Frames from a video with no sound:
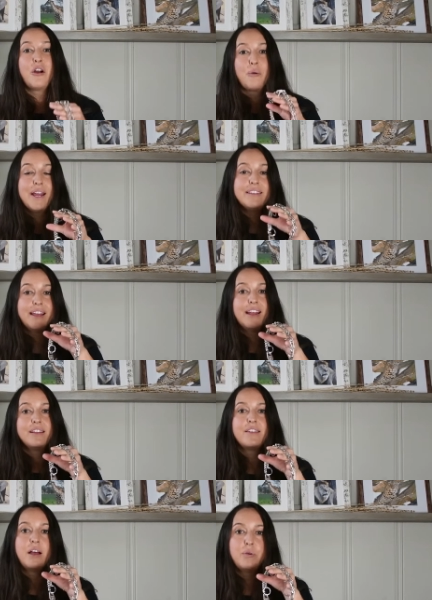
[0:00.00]
Great
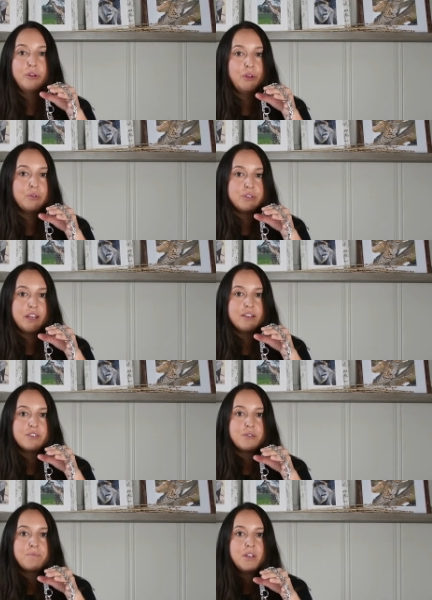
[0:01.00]
Danes, I will use
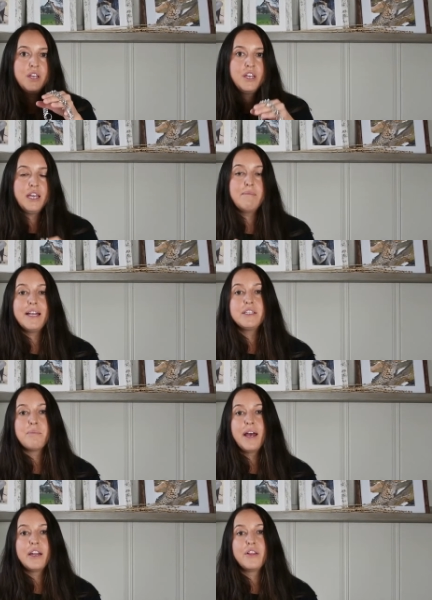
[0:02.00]
these. It may
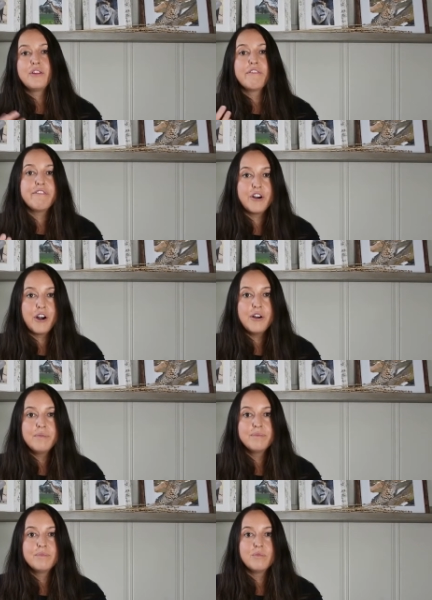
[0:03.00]
depend on the
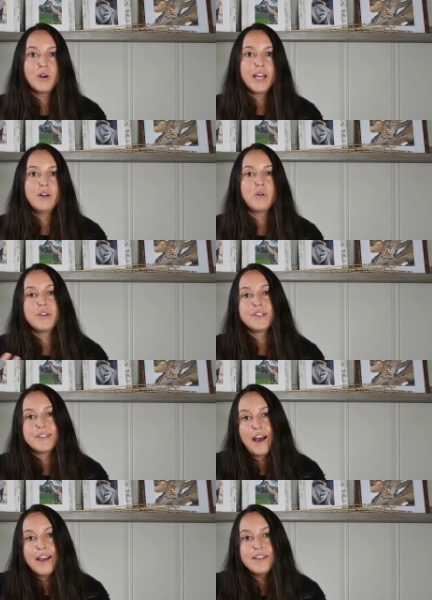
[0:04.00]
fur, right, or the
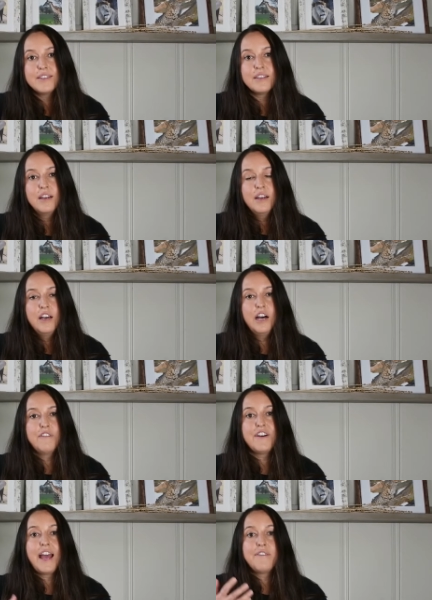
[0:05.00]
size.
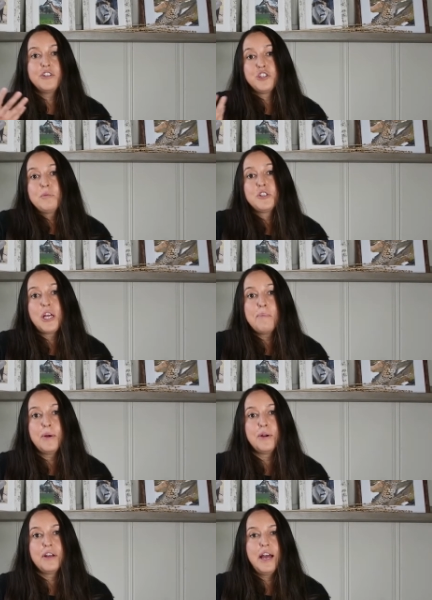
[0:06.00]
If I have a German
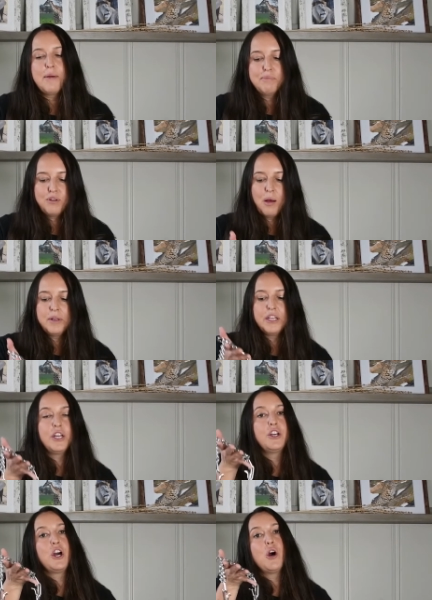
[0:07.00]
Shepherd, I'm probably
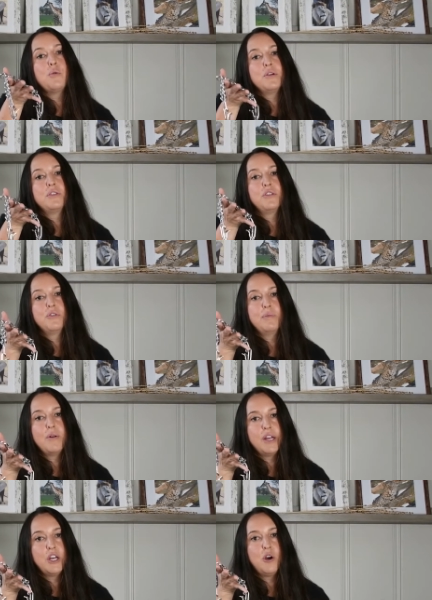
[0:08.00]
gonna go with the
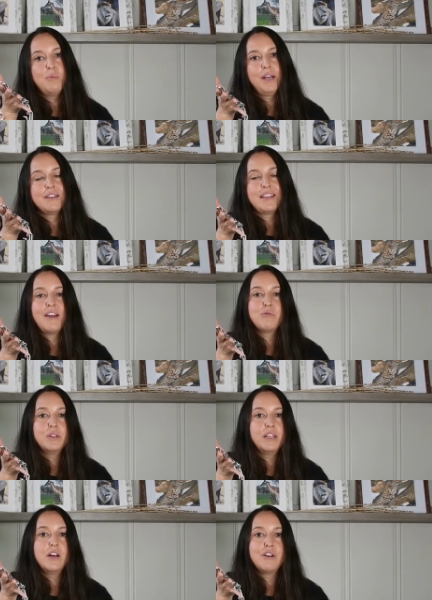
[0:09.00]
3.0 because they have
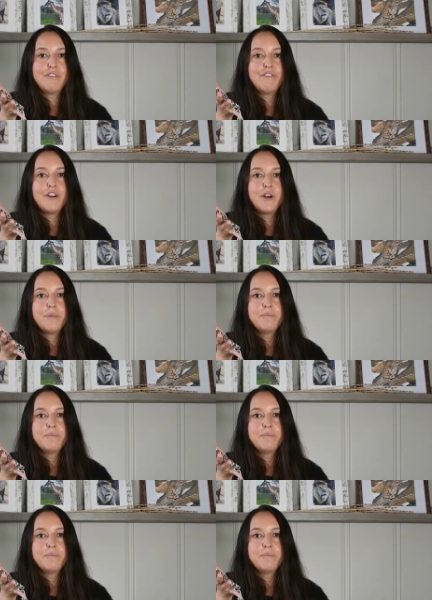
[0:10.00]
really long fur,